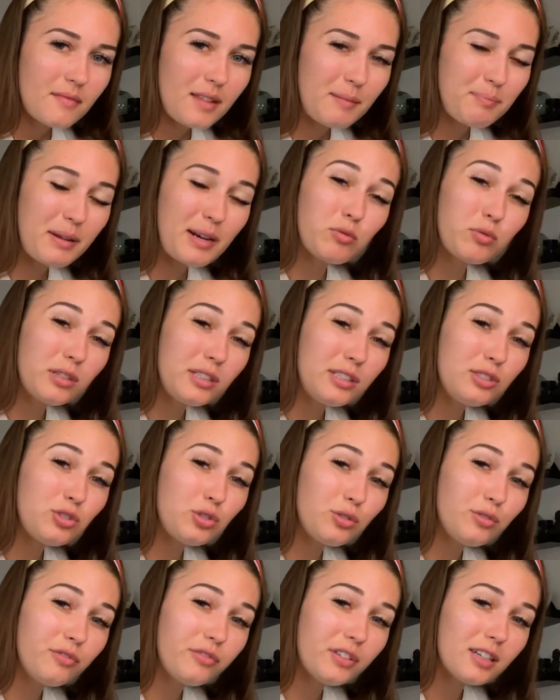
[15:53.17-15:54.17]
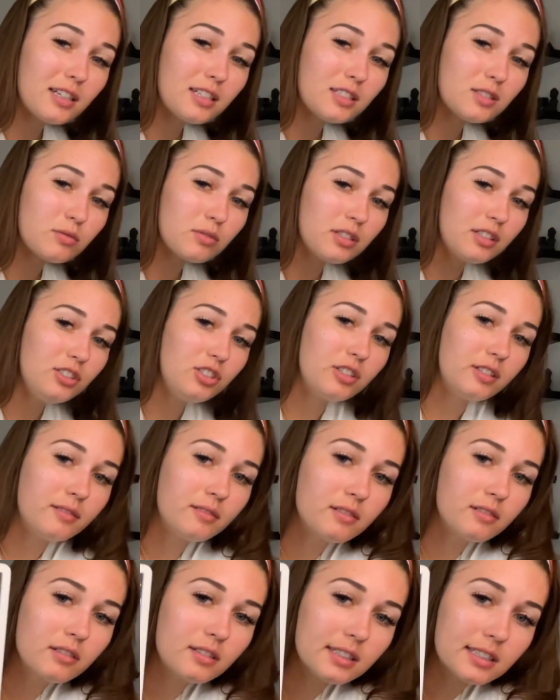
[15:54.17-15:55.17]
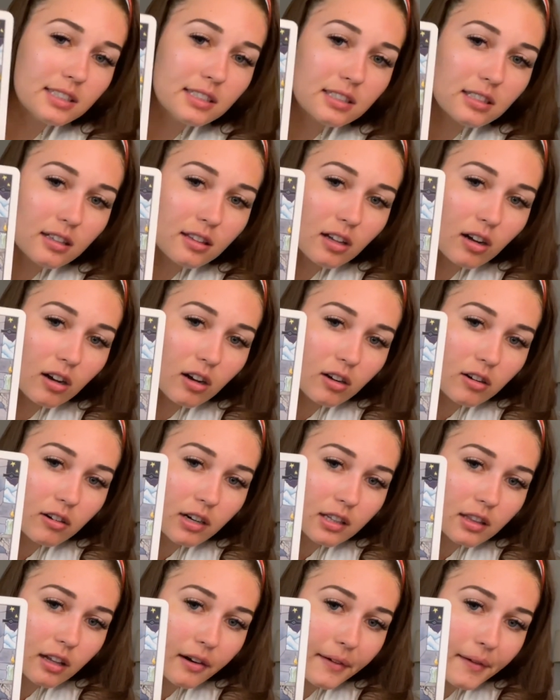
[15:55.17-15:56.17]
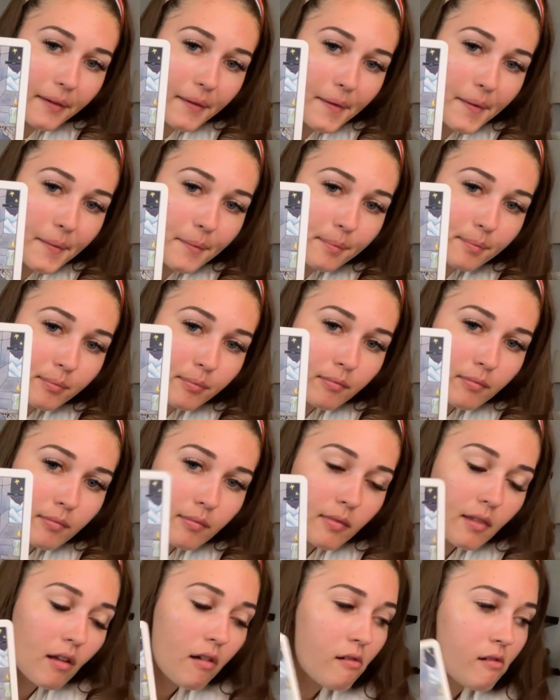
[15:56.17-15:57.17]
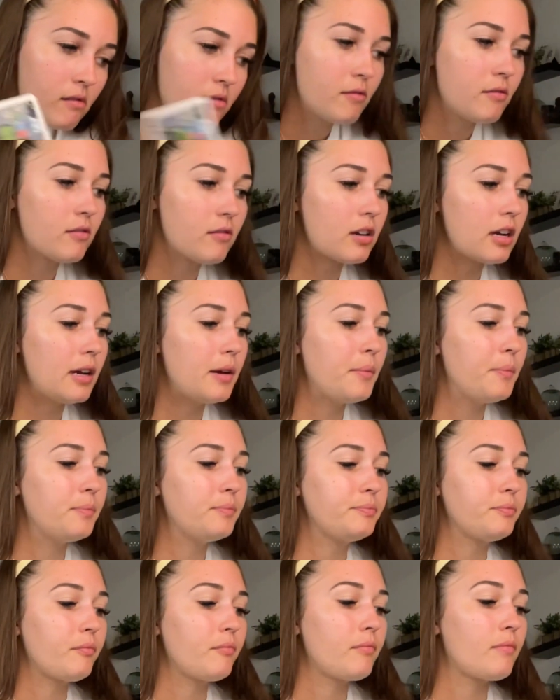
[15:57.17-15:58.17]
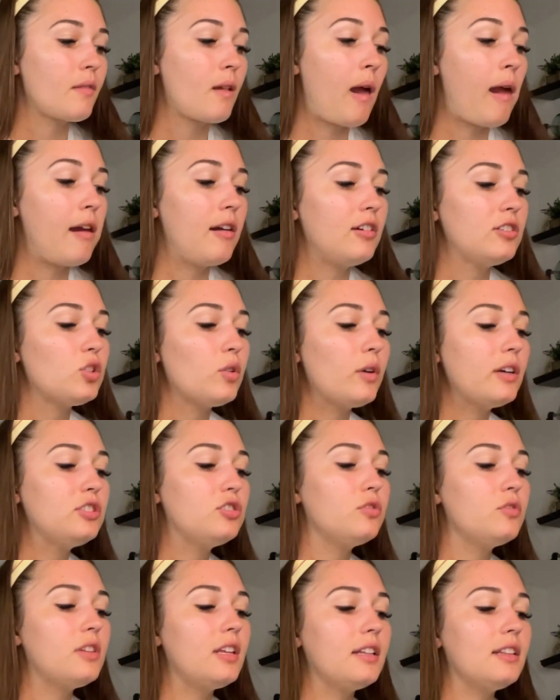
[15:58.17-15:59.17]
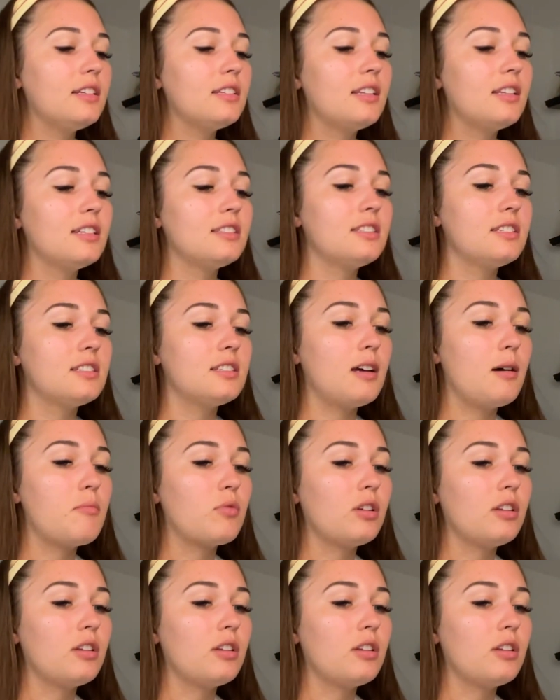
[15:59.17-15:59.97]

But I really do feel like it's religion because he's got the Ankh right there. Okay? So I do think that this is some